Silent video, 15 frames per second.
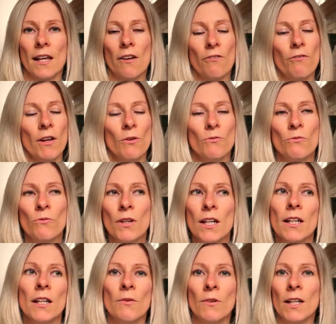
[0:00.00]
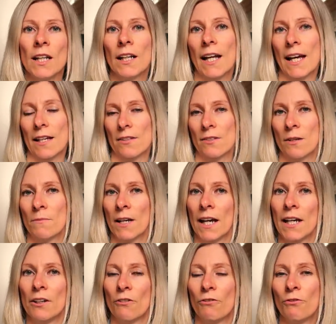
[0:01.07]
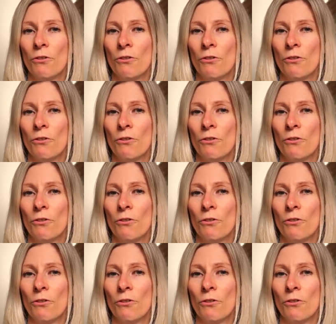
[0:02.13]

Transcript: if we really like some kind of